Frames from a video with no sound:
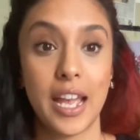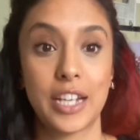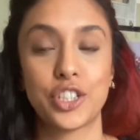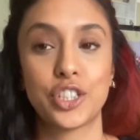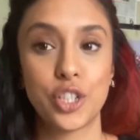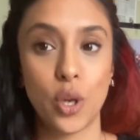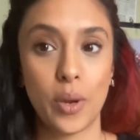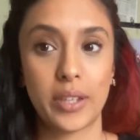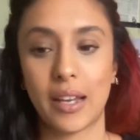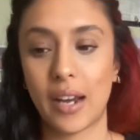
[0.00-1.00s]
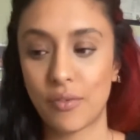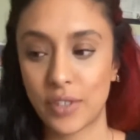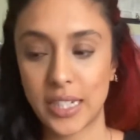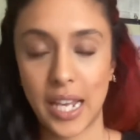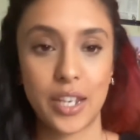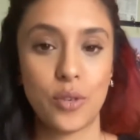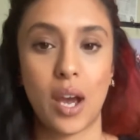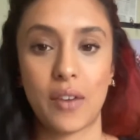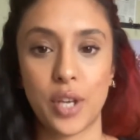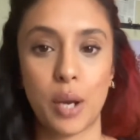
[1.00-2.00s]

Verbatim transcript: And just knowing that every day you have the